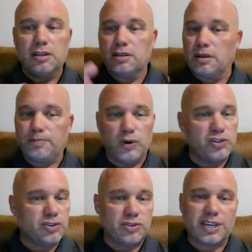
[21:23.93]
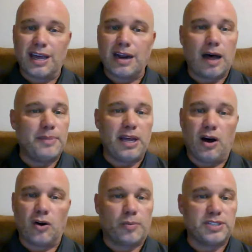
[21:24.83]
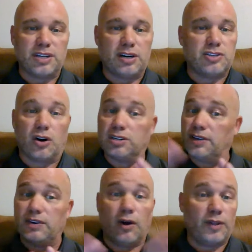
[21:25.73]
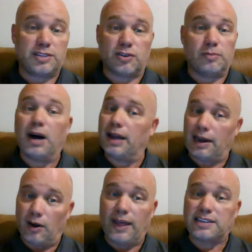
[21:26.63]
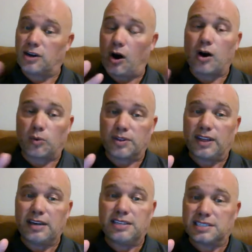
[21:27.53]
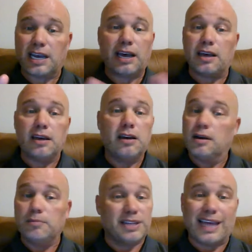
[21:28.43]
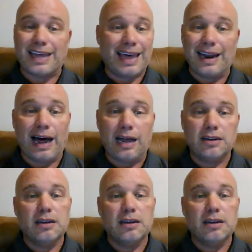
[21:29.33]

The boosters cannot be 100% in charge, even though it's their money. I know that's an awkward thing to say, but they cannot.